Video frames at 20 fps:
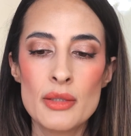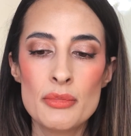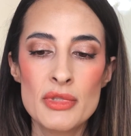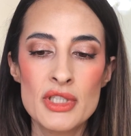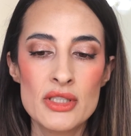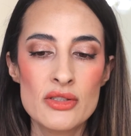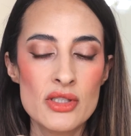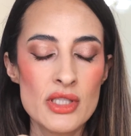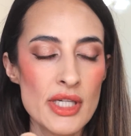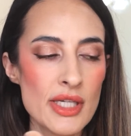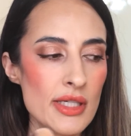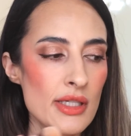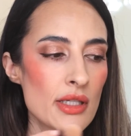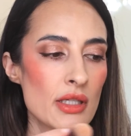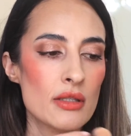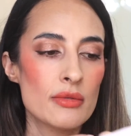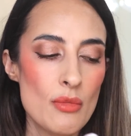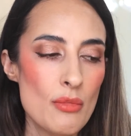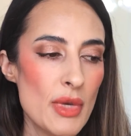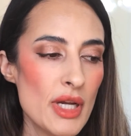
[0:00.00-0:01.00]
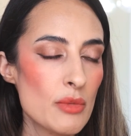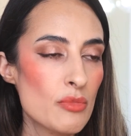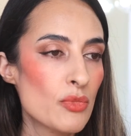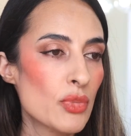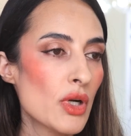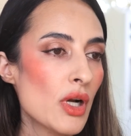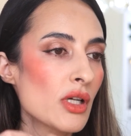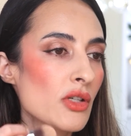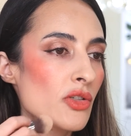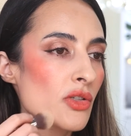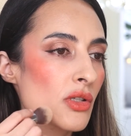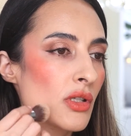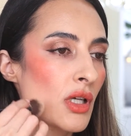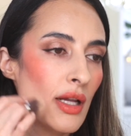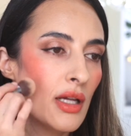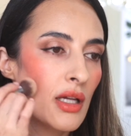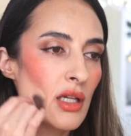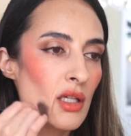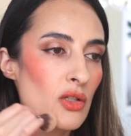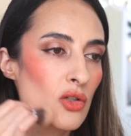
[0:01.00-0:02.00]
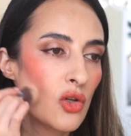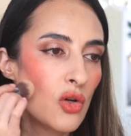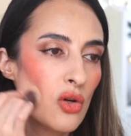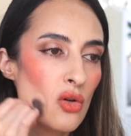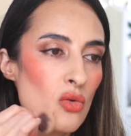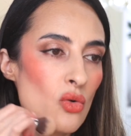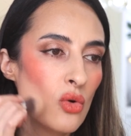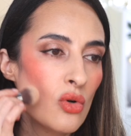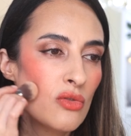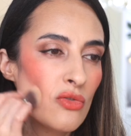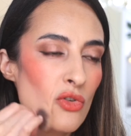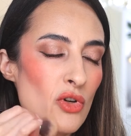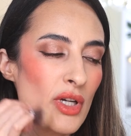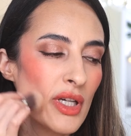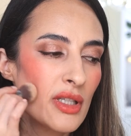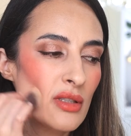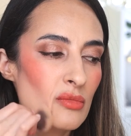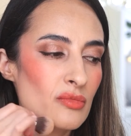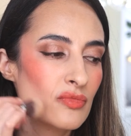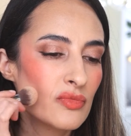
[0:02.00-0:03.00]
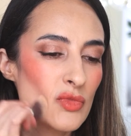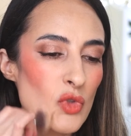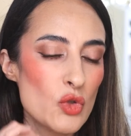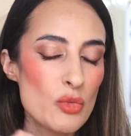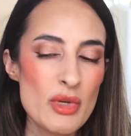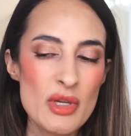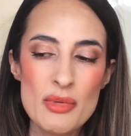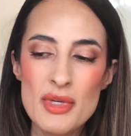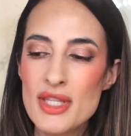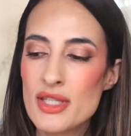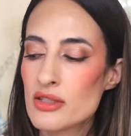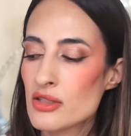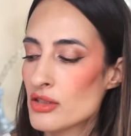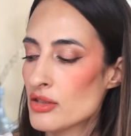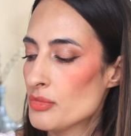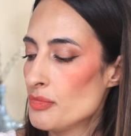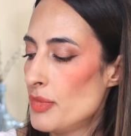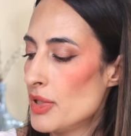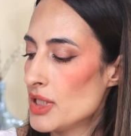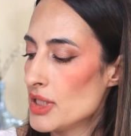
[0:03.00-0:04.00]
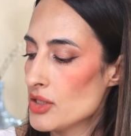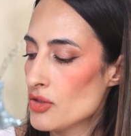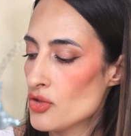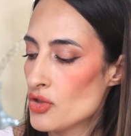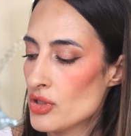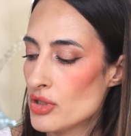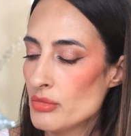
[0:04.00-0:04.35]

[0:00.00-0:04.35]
I'm gonna take my brush and go over it, or maybe the sponge.